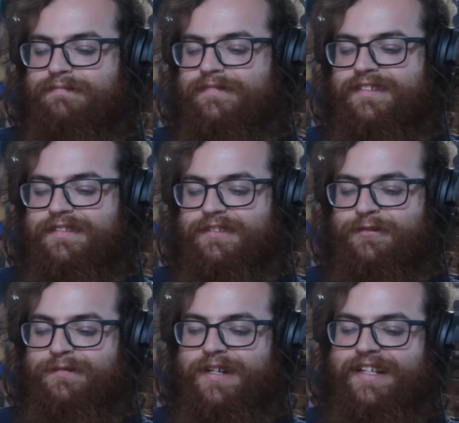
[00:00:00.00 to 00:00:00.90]

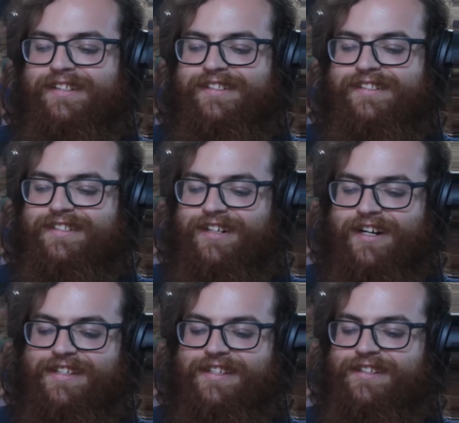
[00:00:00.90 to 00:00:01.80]
You will. Sorry,
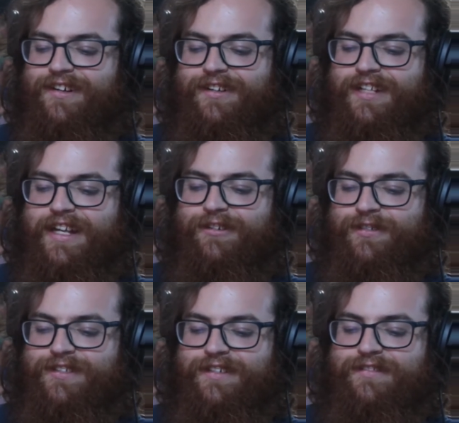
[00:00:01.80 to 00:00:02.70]
this is all like
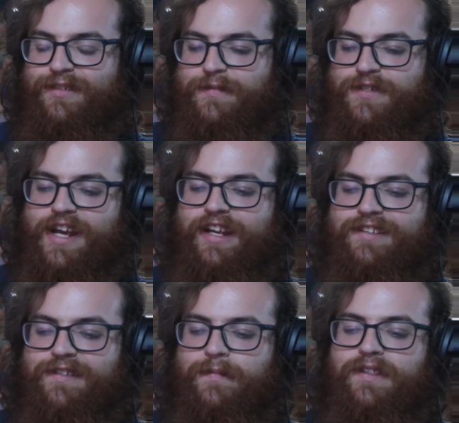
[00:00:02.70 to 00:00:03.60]
old stuff, so I'm checking
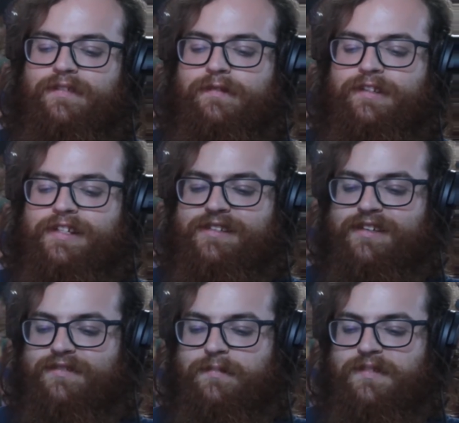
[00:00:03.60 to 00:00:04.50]
some of the
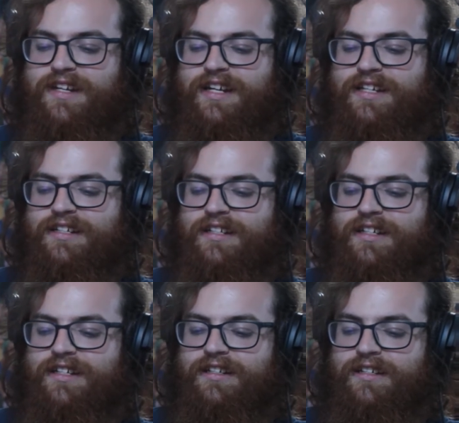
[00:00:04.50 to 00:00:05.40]
releases from today. To
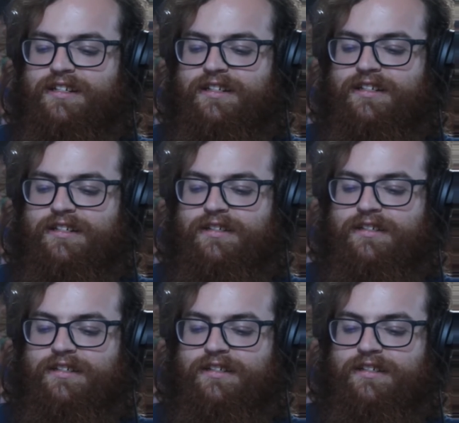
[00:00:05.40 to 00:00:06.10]
see the day.